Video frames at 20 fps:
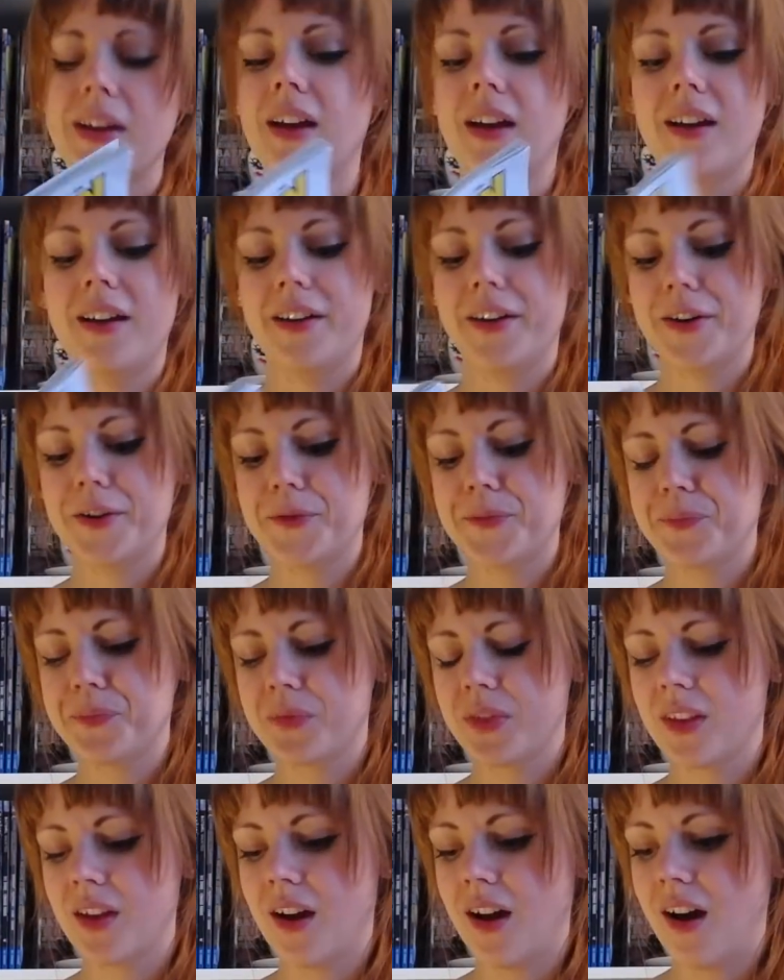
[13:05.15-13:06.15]

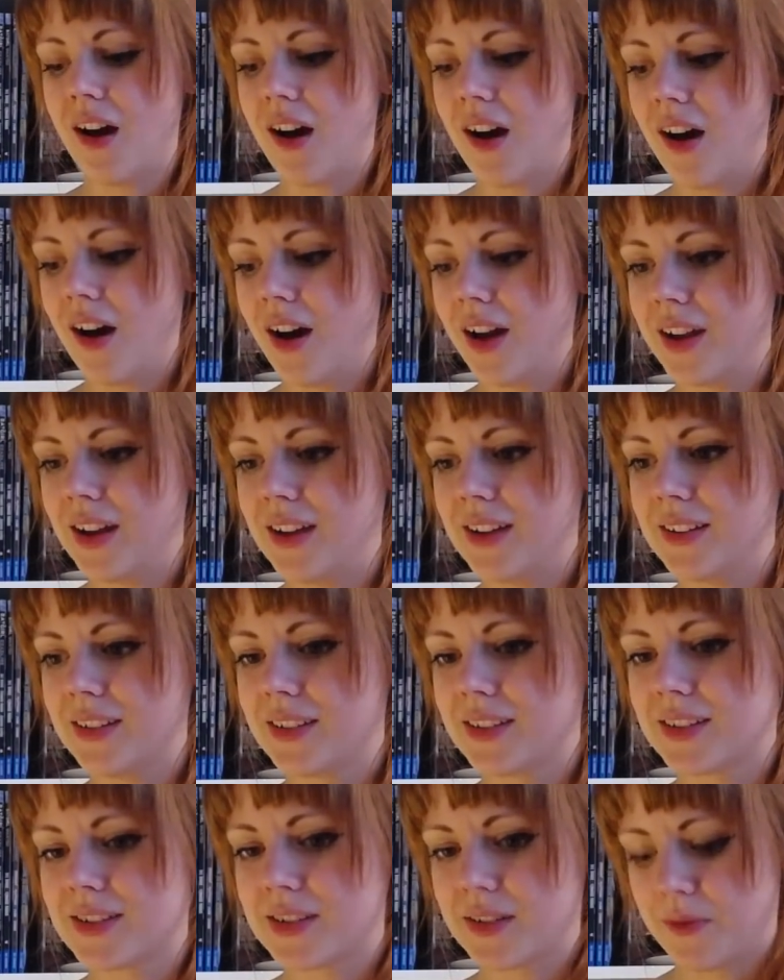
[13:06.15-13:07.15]
The art
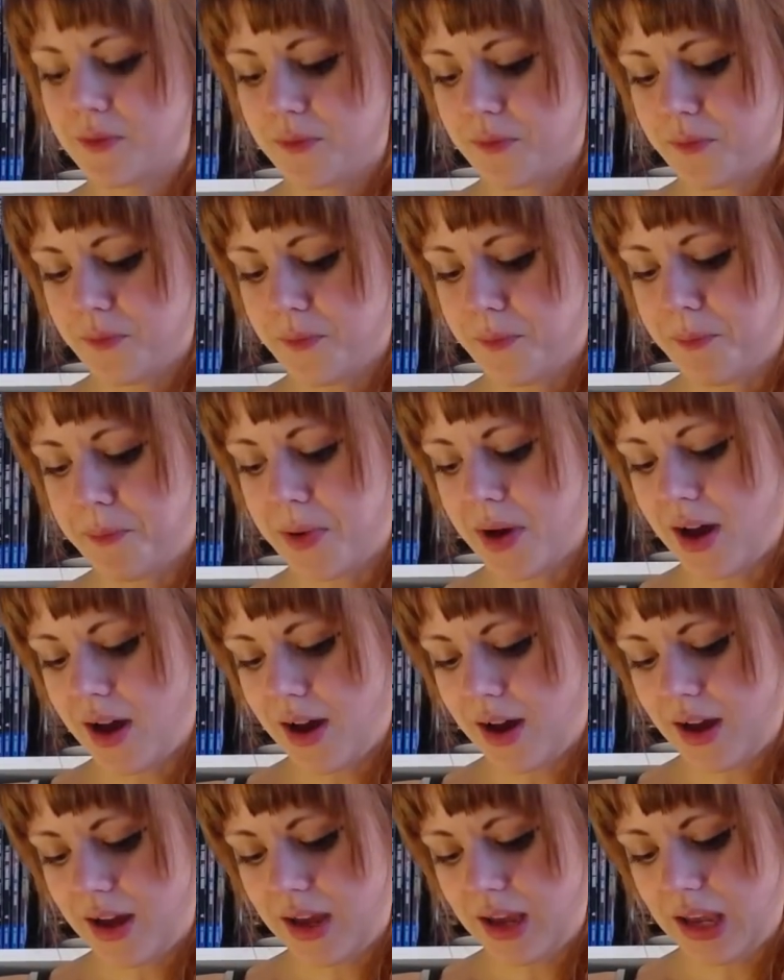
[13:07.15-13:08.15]
is
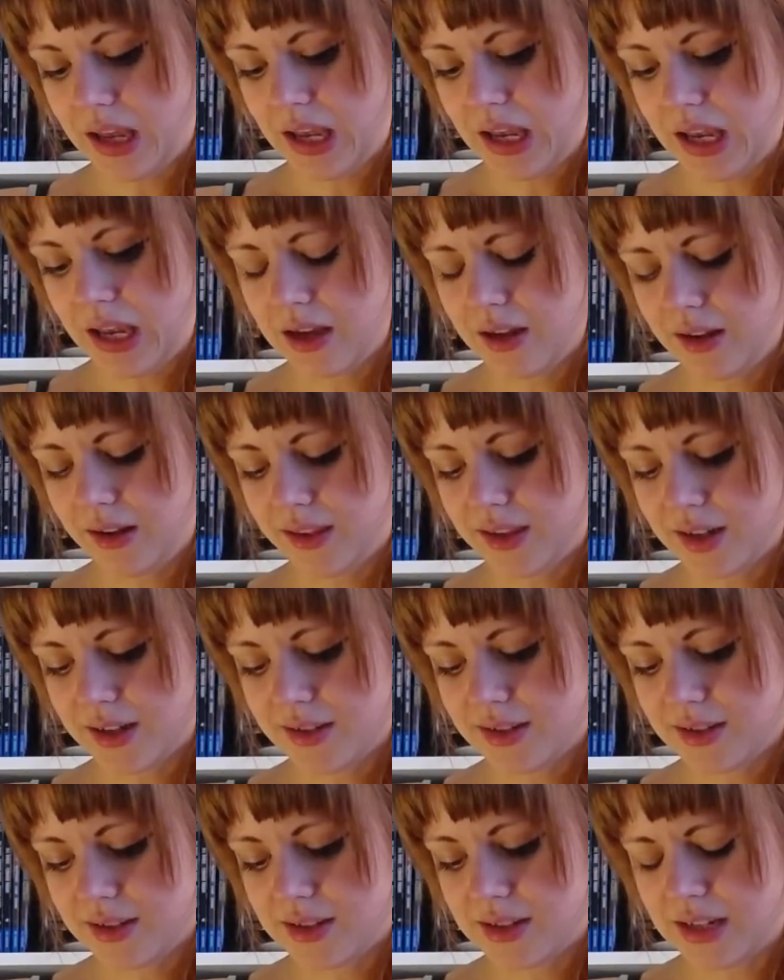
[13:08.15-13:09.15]
by
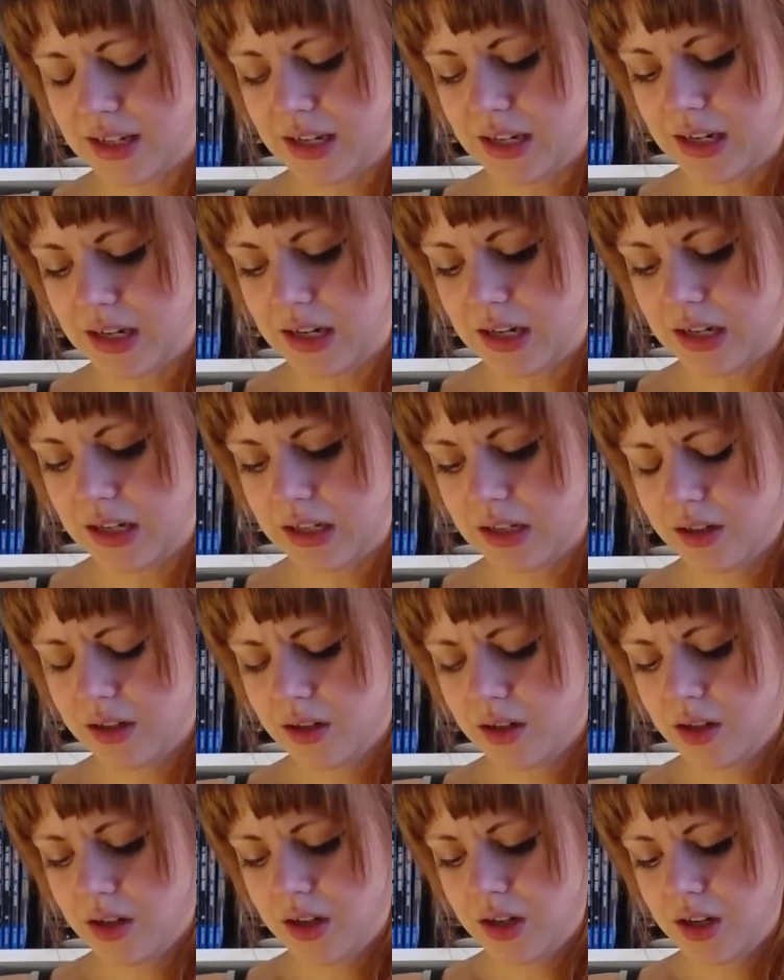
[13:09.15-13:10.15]
Dustin
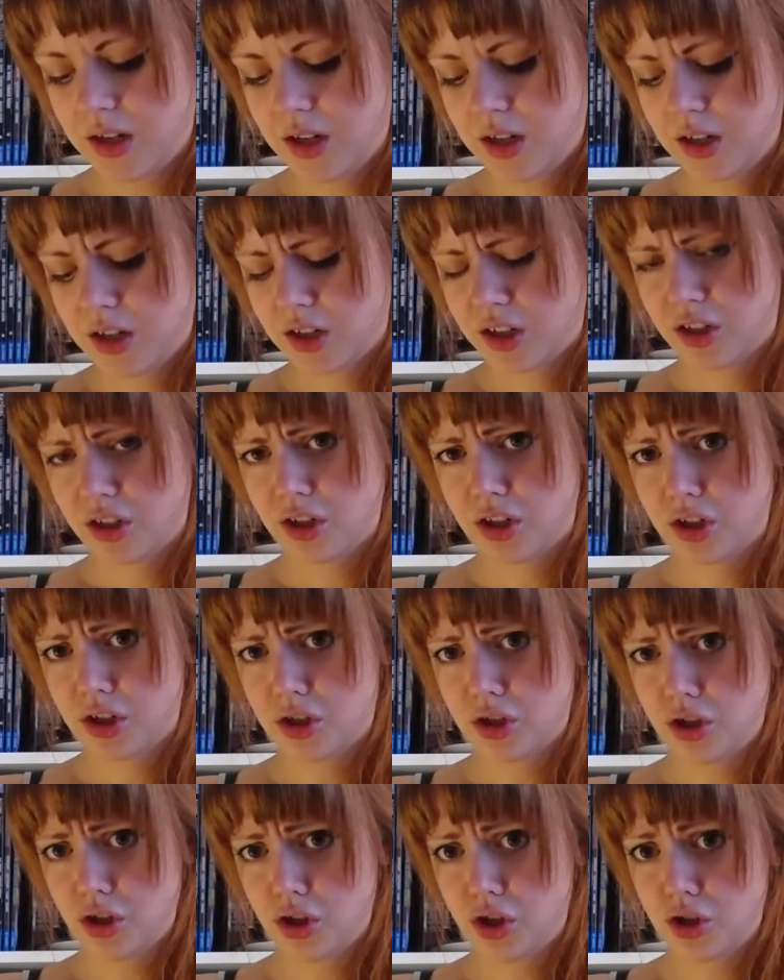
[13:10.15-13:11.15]

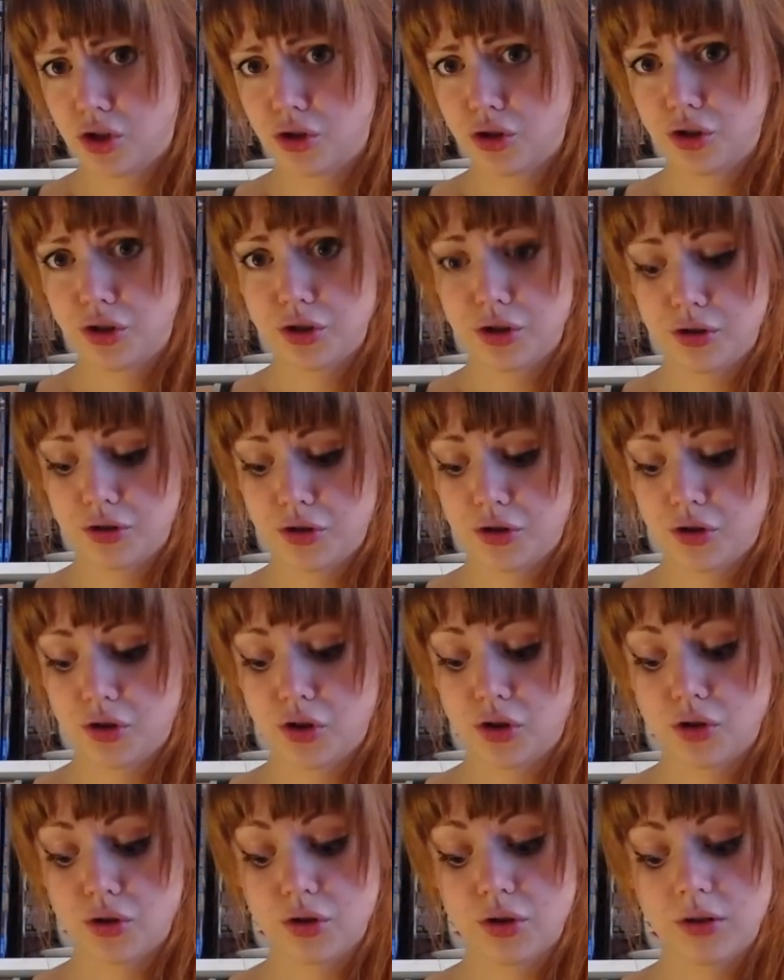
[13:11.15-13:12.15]

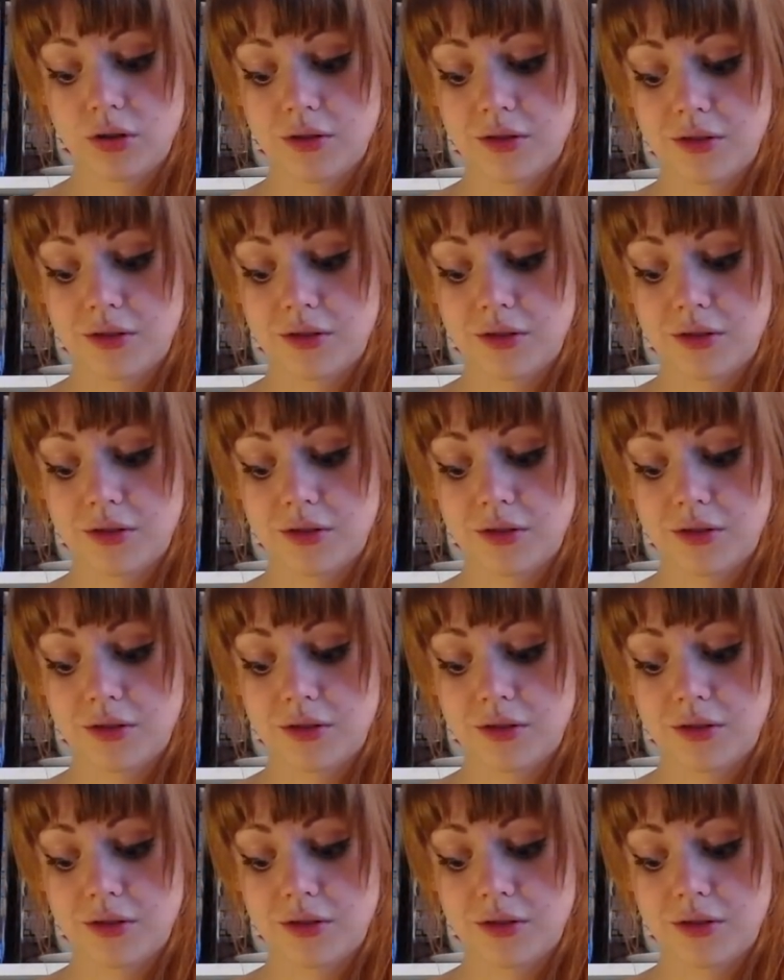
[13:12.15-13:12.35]
Nguyen.